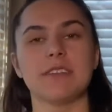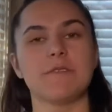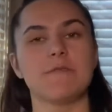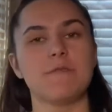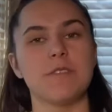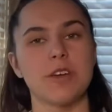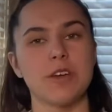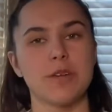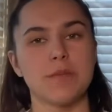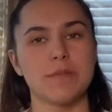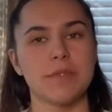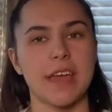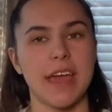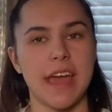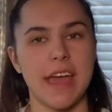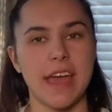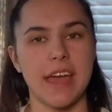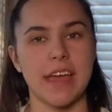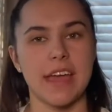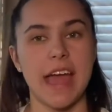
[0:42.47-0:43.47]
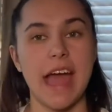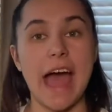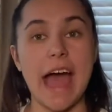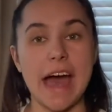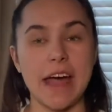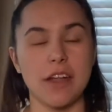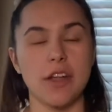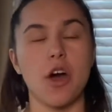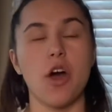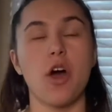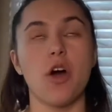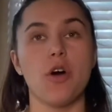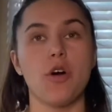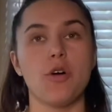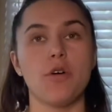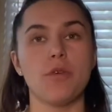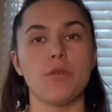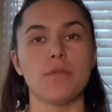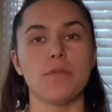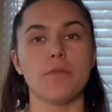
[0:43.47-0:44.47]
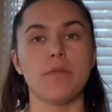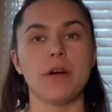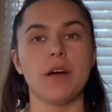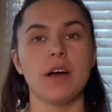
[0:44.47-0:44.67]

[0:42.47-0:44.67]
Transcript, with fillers: filmed a at-home